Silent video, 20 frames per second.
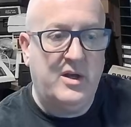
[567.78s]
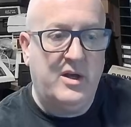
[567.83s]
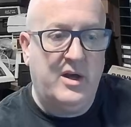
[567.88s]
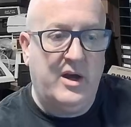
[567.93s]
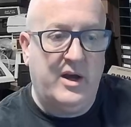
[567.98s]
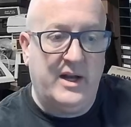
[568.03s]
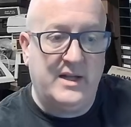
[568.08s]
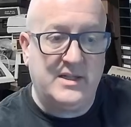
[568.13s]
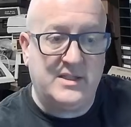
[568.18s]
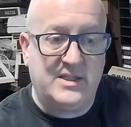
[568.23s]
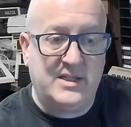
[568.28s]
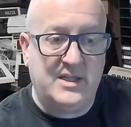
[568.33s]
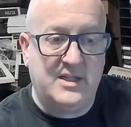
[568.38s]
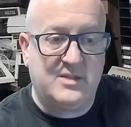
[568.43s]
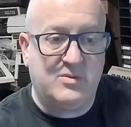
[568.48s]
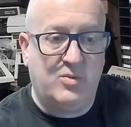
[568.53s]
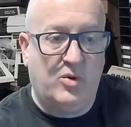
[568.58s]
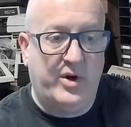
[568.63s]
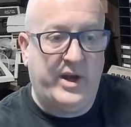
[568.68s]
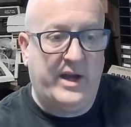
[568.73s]
and then
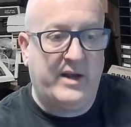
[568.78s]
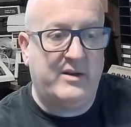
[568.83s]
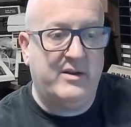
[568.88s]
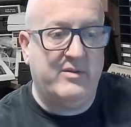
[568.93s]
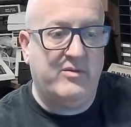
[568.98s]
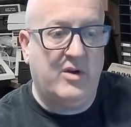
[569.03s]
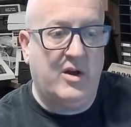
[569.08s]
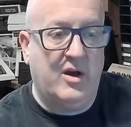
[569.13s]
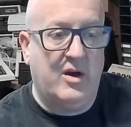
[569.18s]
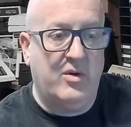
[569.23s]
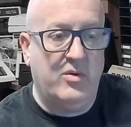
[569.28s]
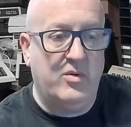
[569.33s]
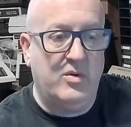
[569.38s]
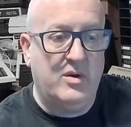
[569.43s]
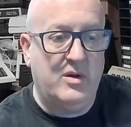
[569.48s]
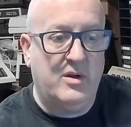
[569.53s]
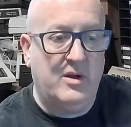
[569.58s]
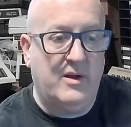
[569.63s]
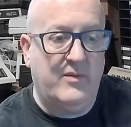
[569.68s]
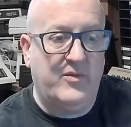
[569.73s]
CS1 active low
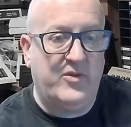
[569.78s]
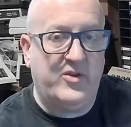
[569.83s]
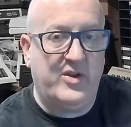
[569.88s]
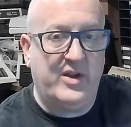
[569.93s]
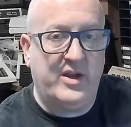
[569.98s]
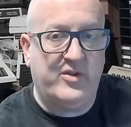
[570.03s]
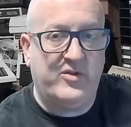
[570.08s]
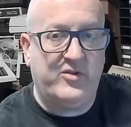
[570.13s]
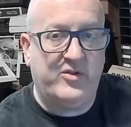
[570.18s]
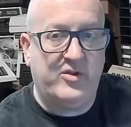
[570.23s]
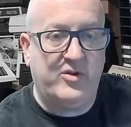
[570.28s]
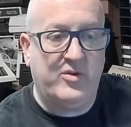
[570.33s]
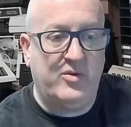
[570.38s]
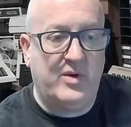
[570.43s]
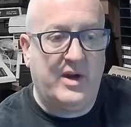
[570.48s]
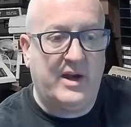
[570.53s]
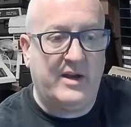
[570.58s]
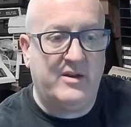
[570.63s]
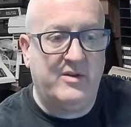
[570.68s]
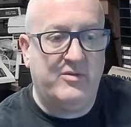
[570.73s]
and CS2
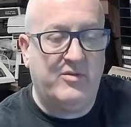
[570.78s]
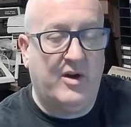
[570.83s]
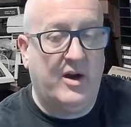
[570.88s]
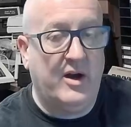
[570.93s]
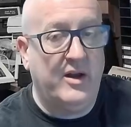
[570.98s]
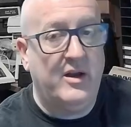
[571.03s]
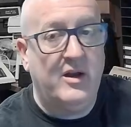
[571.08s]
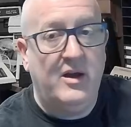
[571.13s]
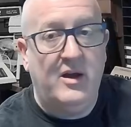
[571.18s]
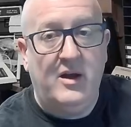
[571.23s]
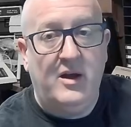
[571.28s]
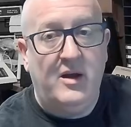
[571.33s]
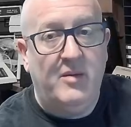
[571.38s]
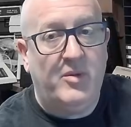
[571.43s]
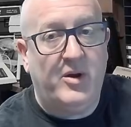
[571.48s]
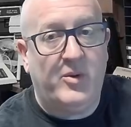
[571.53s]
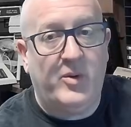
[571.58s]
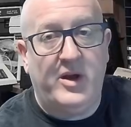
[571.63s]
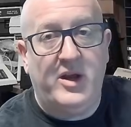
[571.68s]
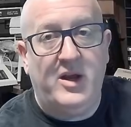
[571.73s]
active high.
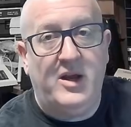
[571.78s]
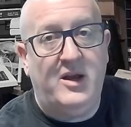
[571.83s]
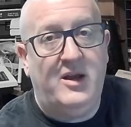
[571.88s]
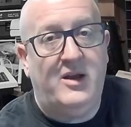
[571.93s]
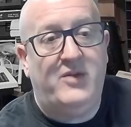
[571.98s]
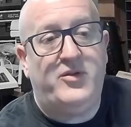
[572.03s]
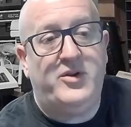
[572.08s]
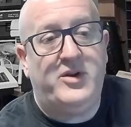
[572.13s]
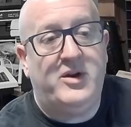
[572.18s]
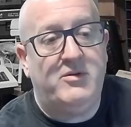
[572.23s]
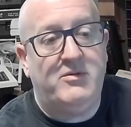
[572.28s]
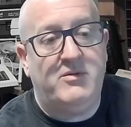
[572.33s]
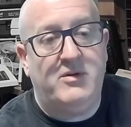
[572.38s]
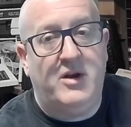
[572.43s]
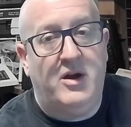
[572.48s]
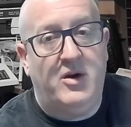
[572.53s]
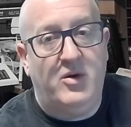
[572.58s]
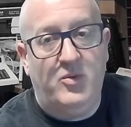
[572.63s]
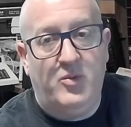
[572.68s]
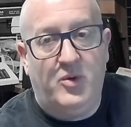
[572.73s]
By the way, if you don't
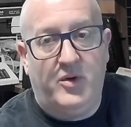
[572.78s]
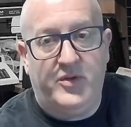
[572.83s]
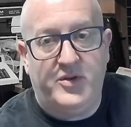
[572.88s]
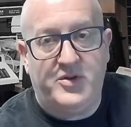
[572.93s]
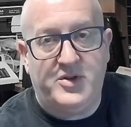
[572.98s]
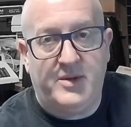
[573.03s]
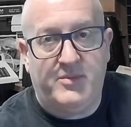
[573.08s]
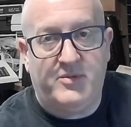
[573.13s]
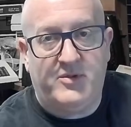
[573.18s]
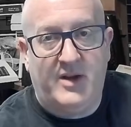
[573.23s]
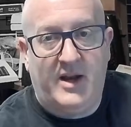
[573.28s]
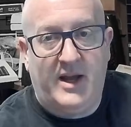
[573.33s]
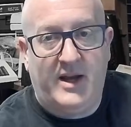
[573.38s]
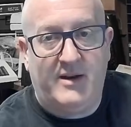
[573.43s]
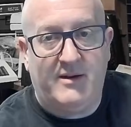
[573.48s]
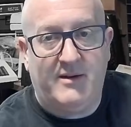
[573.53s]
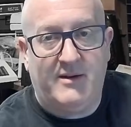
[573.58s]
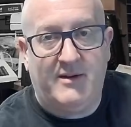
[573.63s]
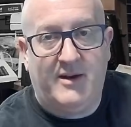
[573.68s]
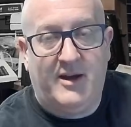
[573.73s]
know what the chip
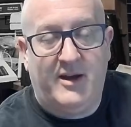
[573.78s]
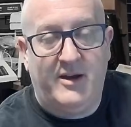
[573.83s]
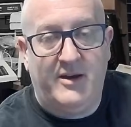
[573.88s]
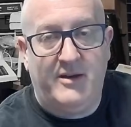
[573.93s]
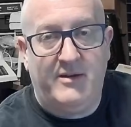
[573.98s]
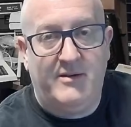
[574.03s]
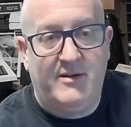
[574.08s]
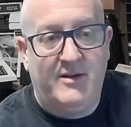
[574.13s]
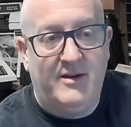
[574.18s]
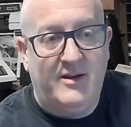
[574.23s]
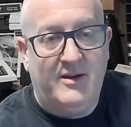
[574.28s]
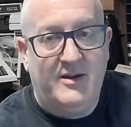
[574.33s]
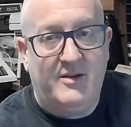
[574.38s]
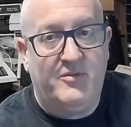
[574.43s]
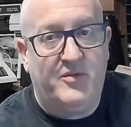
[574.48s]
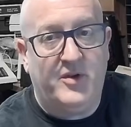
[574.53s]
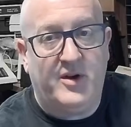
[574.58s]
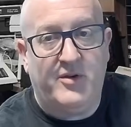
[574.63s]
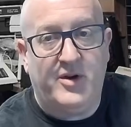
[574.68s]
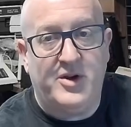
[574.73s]
select line
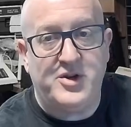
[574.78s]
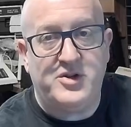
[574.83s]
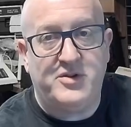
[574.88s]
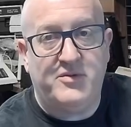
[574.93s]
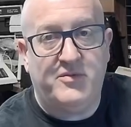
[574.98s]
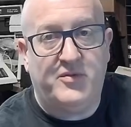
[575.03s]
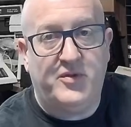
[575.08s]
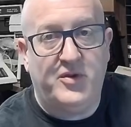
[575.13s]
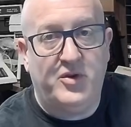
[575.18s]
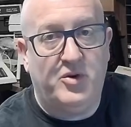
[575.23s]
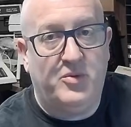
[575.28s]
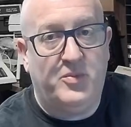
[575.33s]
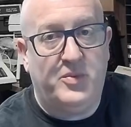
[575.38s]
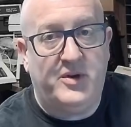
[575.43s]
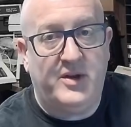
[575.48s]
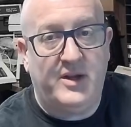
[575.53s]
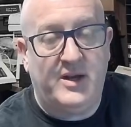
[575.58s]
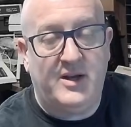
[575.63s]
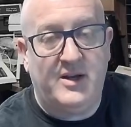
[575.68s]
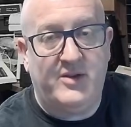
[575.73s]
configuration for your
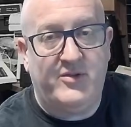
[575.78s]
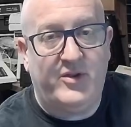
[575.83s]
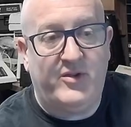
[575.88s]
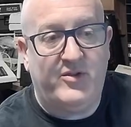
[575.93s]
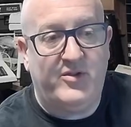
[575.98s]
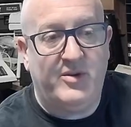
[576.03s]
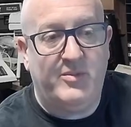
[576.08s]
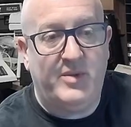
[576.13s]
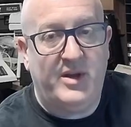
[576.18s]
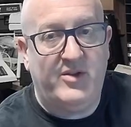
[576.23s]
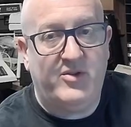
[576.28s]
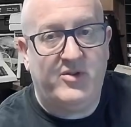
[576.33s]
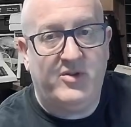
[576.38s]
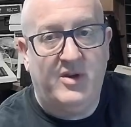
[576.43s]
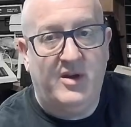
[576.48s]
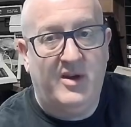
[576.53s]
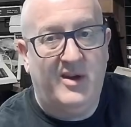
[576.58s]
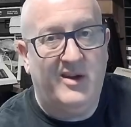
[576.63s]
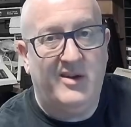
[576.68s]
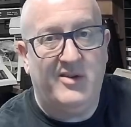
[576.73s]
particular system is,
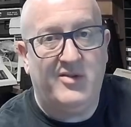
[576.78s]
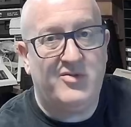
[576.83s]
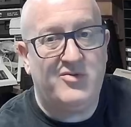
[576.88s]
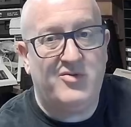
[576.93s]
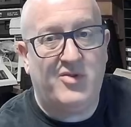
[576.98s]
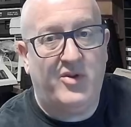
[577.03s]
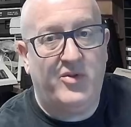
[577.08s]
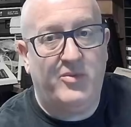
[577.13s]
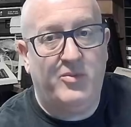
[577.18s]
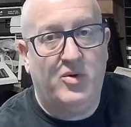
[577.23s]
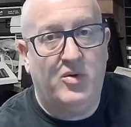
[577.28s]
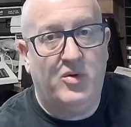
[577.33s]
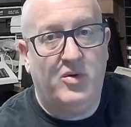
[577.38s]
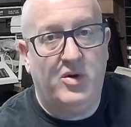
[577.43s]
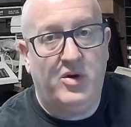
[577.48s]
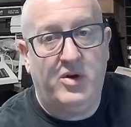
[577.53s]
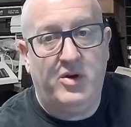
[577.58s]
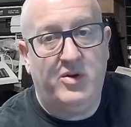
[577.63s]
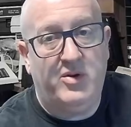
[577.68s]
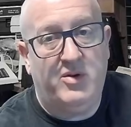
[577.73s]
try them all.
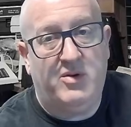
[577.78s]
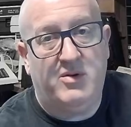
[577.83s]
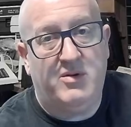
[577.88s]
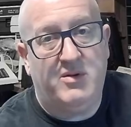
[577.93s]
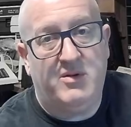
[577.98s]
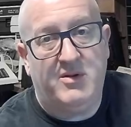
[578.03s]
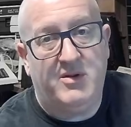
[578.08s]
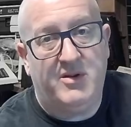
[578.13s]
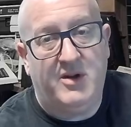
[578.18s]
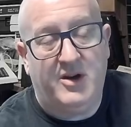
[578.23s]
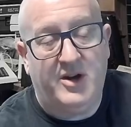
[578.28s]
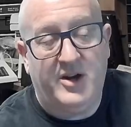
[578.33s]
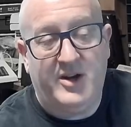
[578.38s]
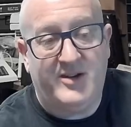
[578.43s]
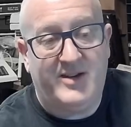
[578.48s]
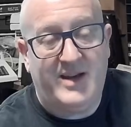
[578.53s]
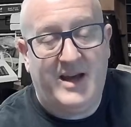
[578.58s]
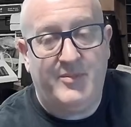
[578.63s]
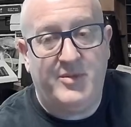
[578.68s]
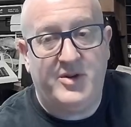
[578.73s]
You're not going to
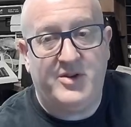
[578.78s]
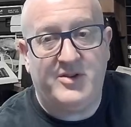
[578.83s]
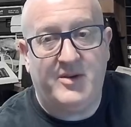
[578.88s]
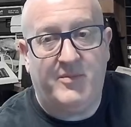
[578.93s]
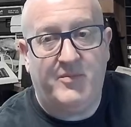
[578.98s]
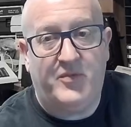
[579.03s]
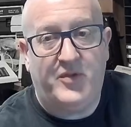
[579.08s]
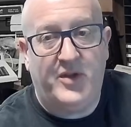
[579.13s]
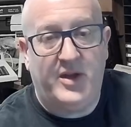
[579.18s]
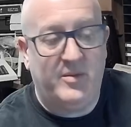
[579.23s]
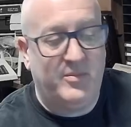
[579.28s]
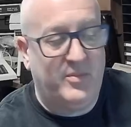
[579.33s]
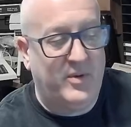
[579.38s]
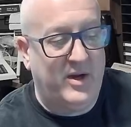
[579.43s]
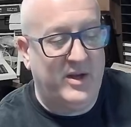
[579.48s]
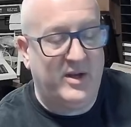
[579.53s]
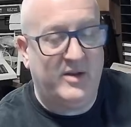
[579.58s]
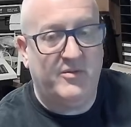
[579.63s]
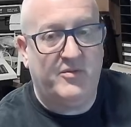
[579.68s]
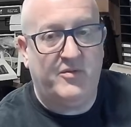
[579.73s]
damage something
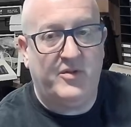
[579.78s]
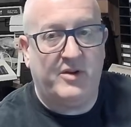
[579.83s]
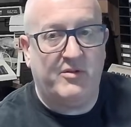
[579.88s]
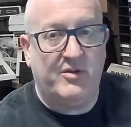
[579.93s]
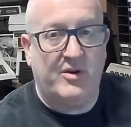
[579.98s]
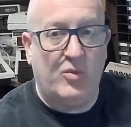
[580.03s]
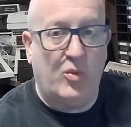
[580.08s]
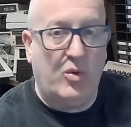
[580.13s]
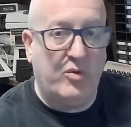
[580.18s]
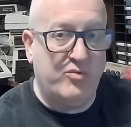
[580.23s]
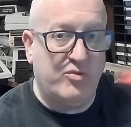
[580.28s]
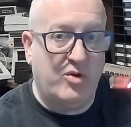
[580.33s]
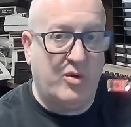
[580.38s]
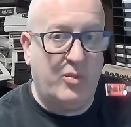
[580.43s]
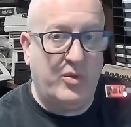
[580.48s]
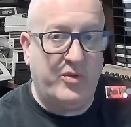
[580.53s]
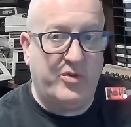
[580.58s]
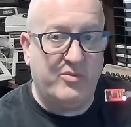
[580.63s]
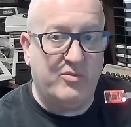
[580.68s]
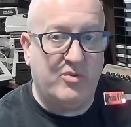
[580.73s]
by configuring OneROM
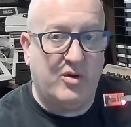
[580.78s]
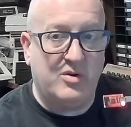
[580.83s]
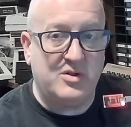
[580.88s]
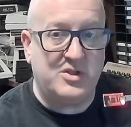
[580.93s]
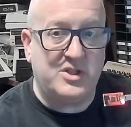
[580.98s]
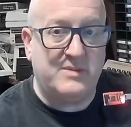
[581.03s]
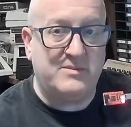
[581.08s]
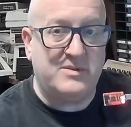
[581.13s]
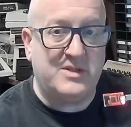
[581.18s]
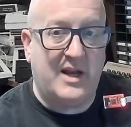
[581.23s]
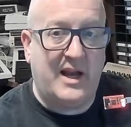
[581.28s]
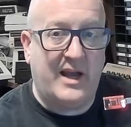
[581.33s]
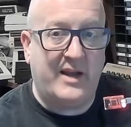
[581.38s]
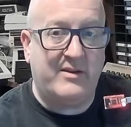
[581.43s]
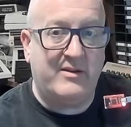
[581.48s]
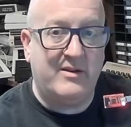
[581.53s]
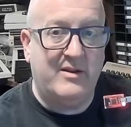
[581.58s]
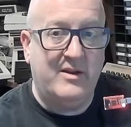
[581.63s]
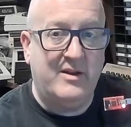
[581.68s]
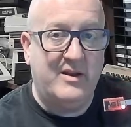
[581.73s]
with the wrong chip select